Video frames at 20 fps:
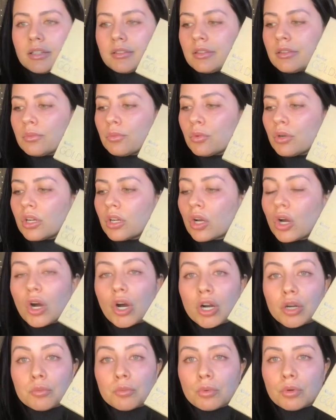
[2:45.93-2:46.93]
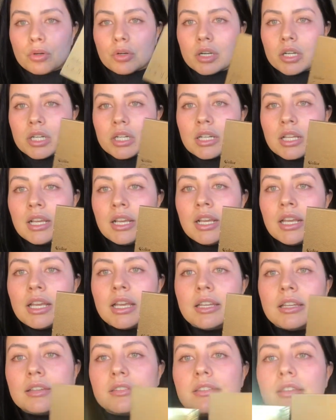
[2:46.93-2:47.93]
is more cardboard. It
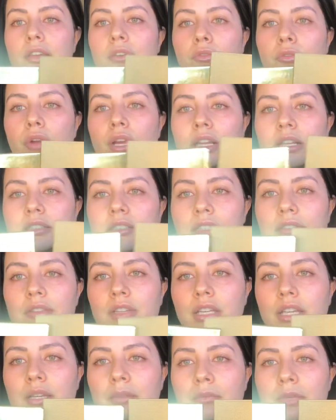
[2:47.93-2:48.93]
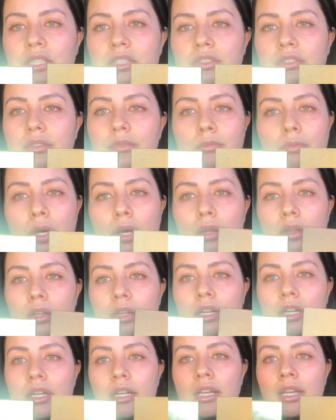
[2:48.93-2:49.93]
is relatively much
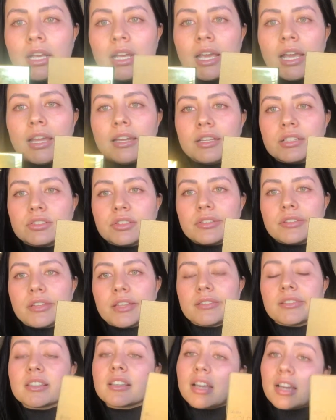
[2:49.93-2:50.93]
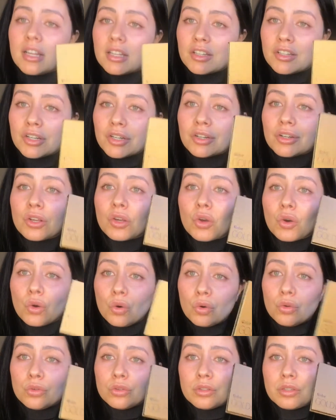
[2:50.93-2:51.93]
smaller, and it just says Color
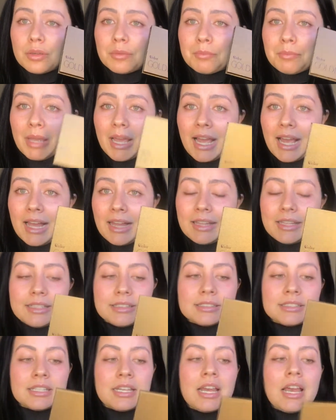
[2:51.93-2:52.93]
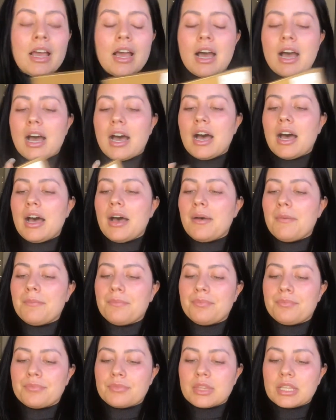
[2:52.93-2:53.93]
Gold Palette.
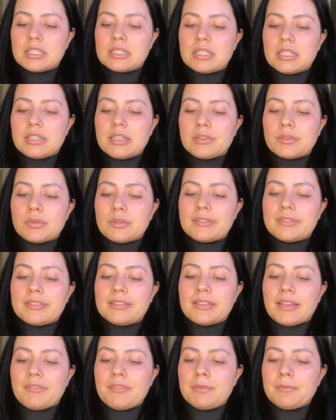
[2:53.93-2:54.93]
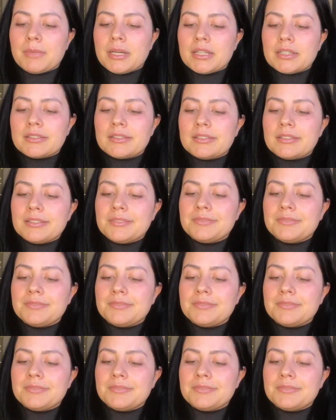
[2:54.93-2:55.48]
This was $7